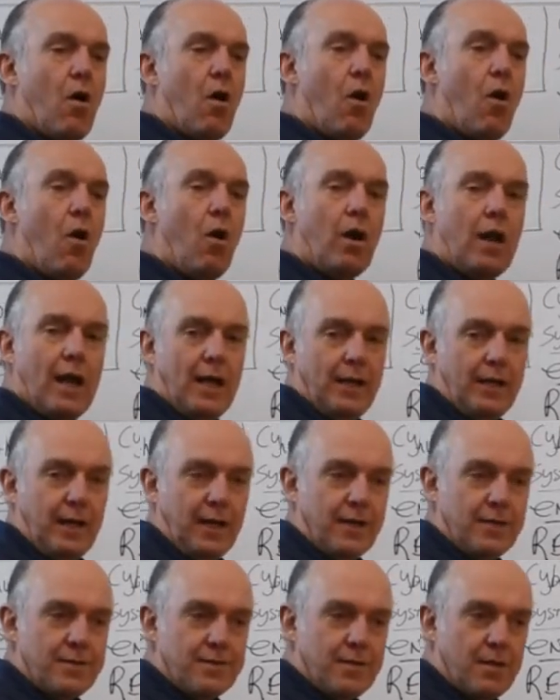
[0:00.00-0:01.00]
All
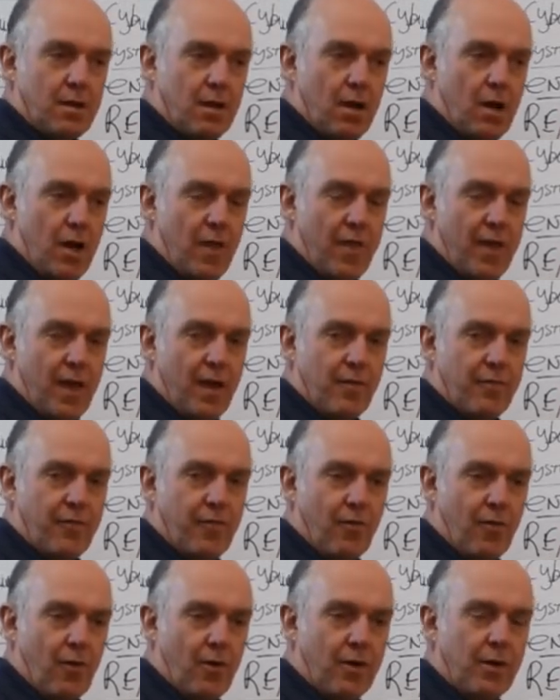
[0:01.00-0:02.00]
ideas are
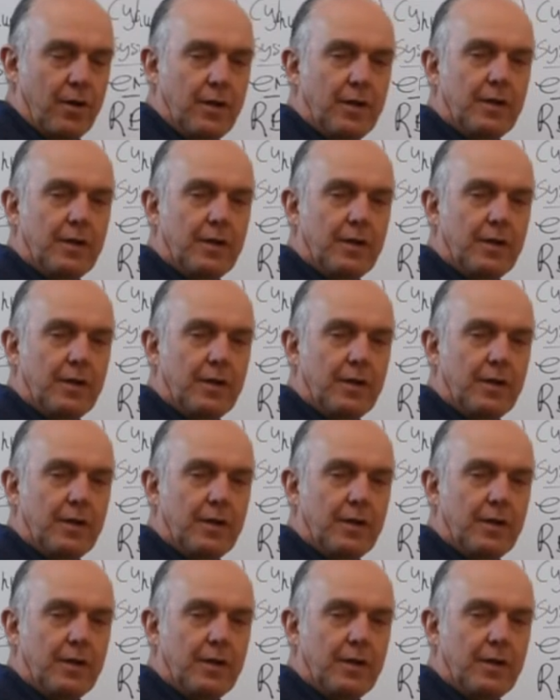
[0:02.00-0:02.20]
therefore